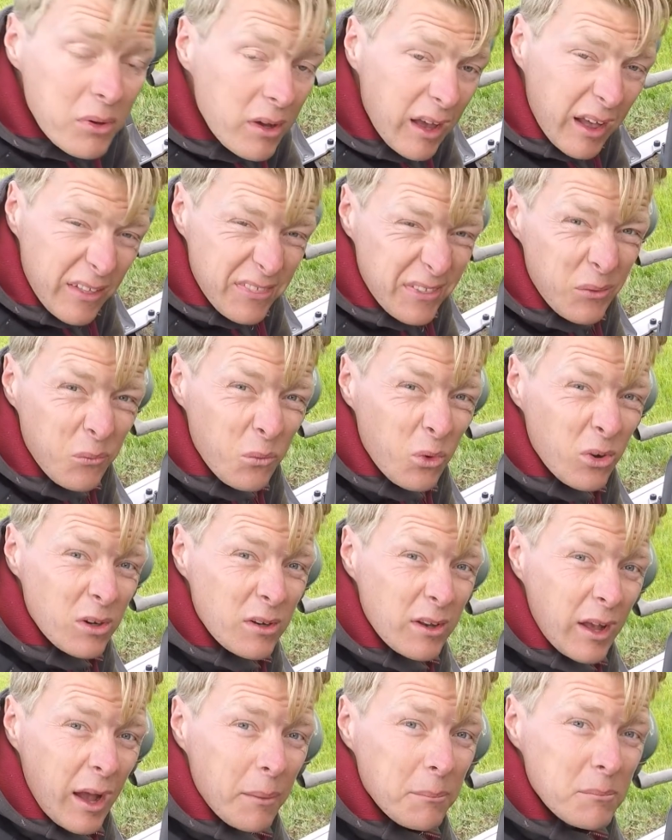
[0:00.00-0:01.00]
I think, what had
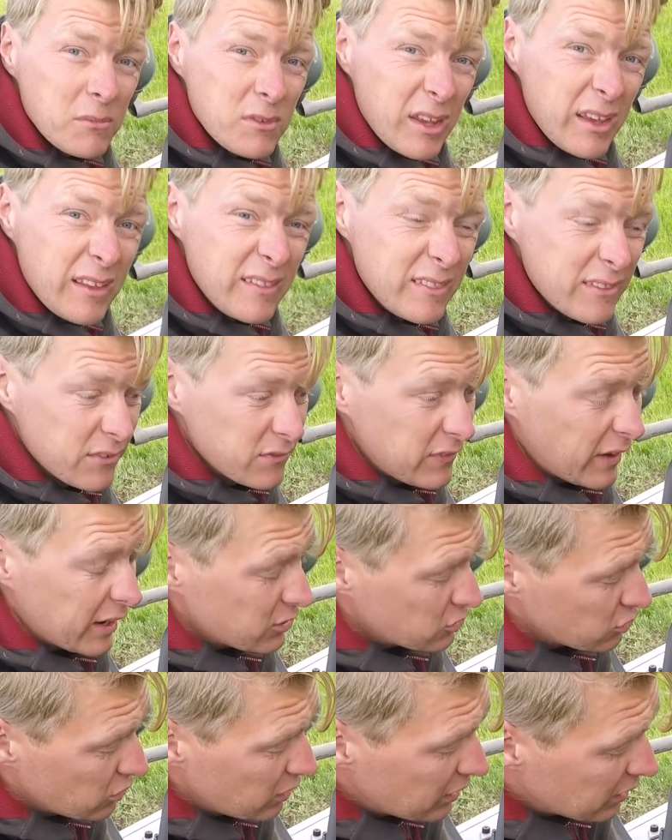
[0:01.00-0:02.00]
happened in the
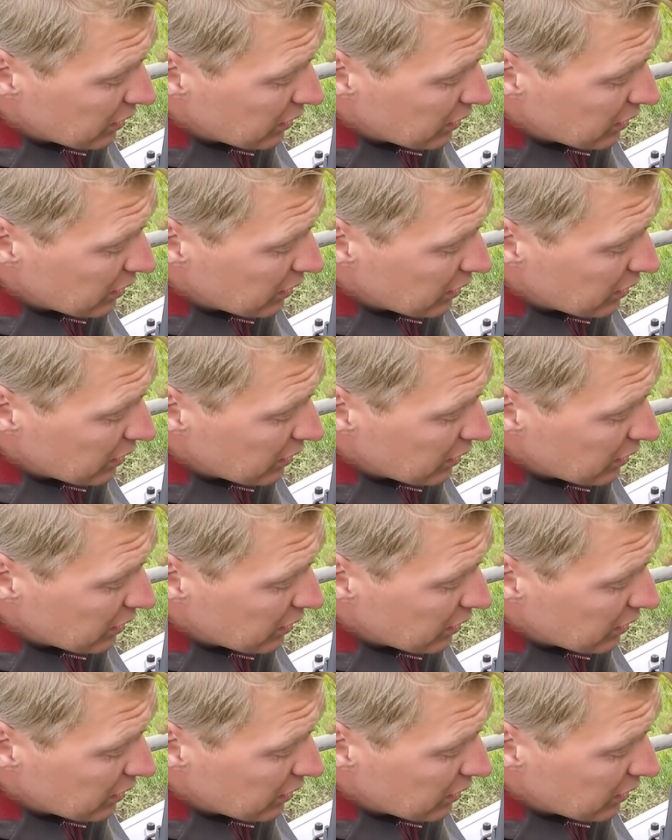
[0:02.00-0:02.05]
factory,